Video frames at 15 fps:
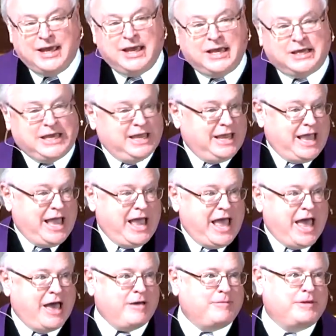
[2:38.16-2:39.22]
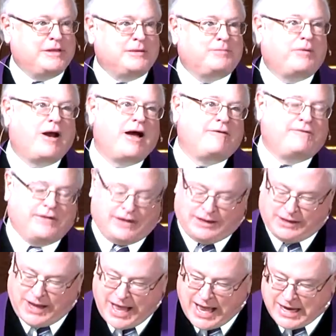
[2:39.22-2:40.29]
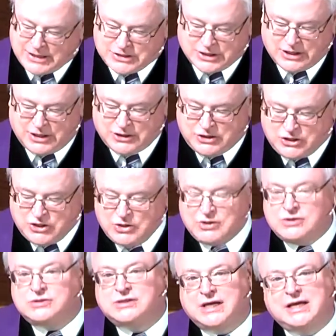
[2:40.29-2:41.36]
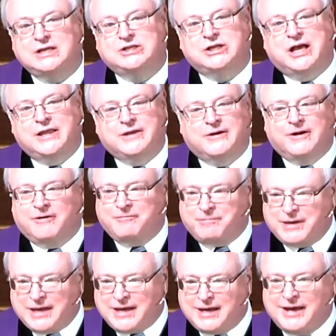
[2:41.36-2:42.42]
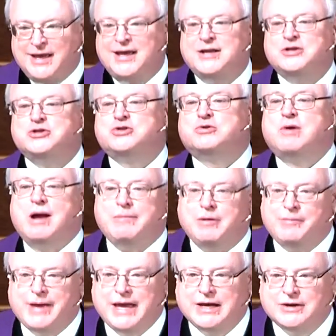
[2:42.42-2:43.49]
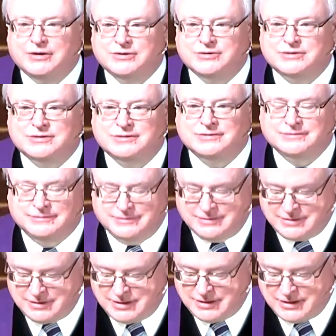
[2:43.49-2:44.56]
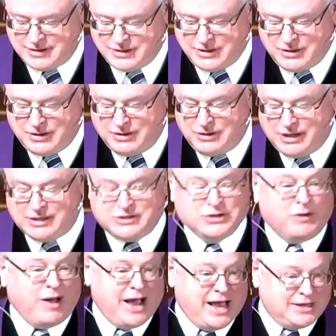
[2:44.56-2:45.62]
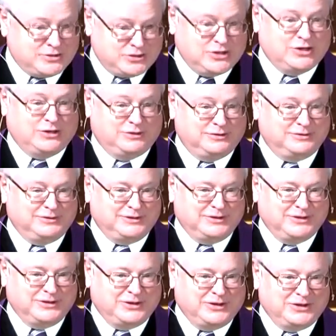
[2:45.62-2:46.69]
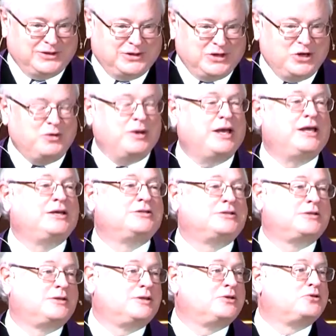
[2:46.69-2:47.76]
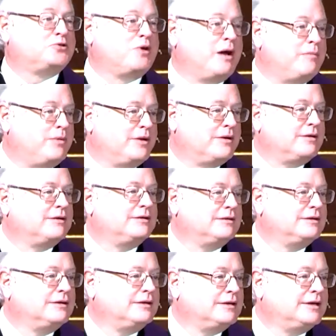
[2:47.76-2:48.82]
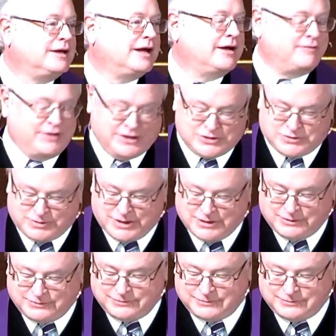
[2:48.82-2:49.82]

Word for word: King Ahab and the prophet Elijah accuse each other of being troublemakers. And so I ask you, who is the troubler of Israel?